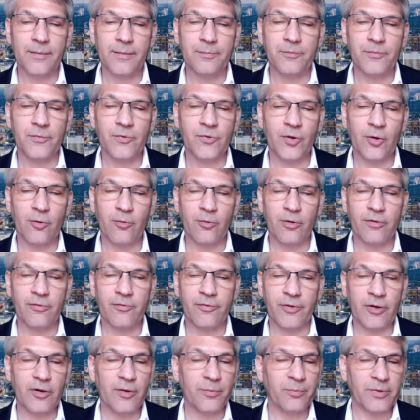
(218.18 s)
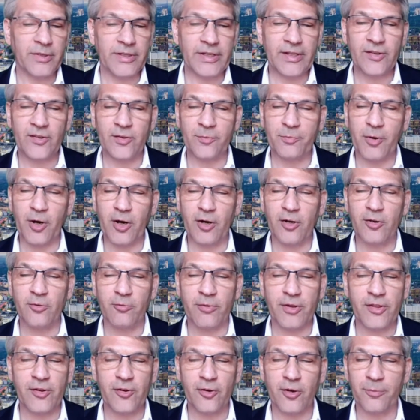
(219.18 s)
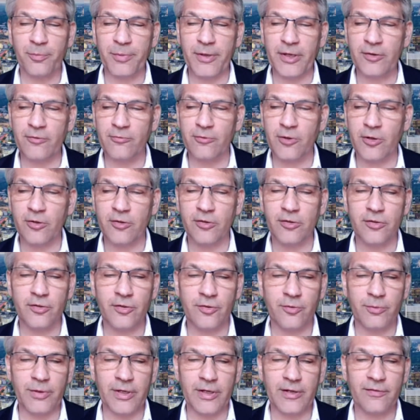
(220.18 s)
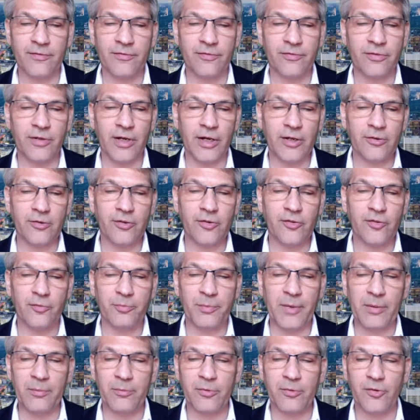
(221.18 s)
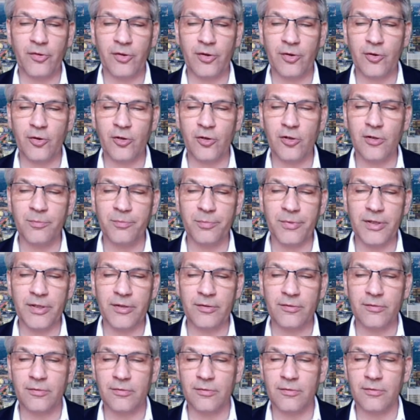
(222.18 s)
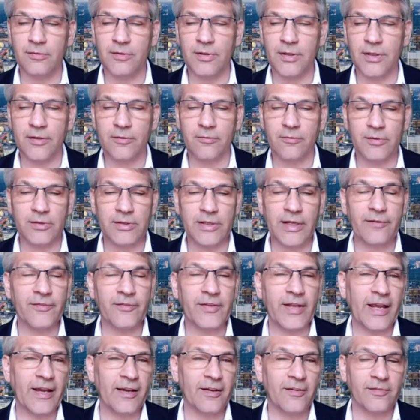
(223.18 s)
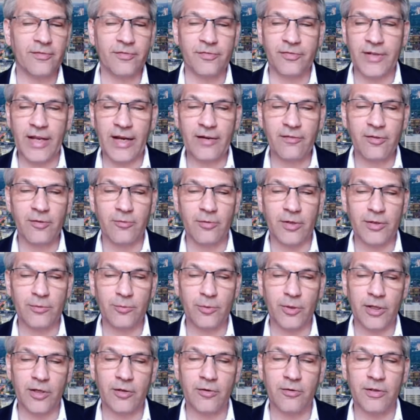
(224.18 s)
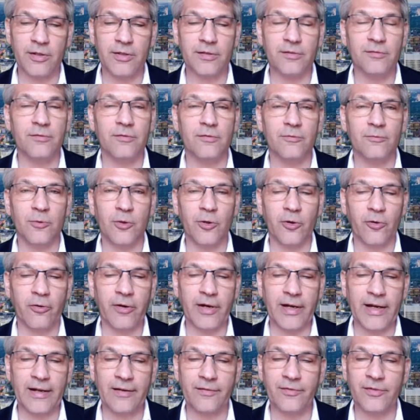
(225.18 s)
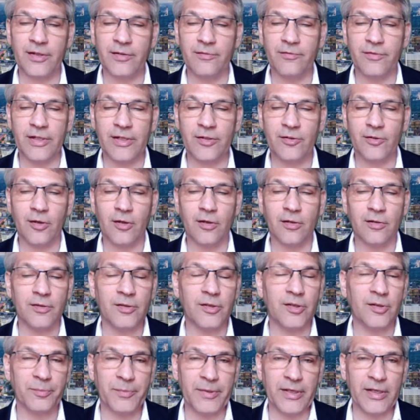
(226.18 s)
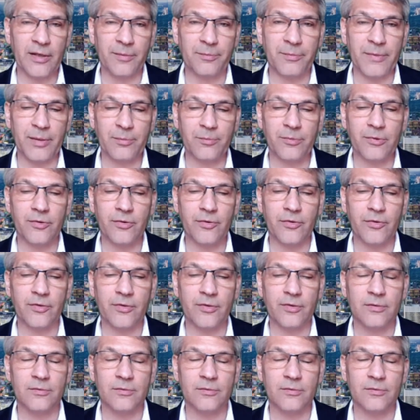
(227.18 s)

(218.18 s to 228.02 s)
So we're very pleased to partner with European Rotors. We have hundreds of members in Europe and would love to have everyone working on rotorcraft and VTOL to become members.